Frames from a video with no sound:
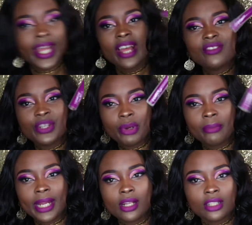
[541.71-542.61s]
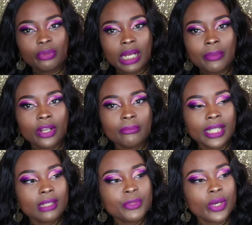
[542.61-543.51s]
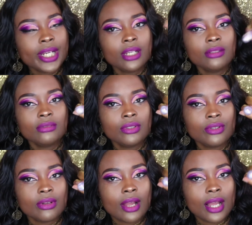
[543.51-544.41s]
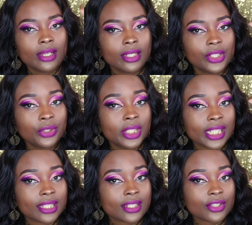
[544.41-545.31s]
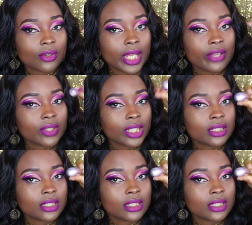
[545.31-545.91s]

I have Zipper by Colourpop on my lips right now. You need to get this in your life.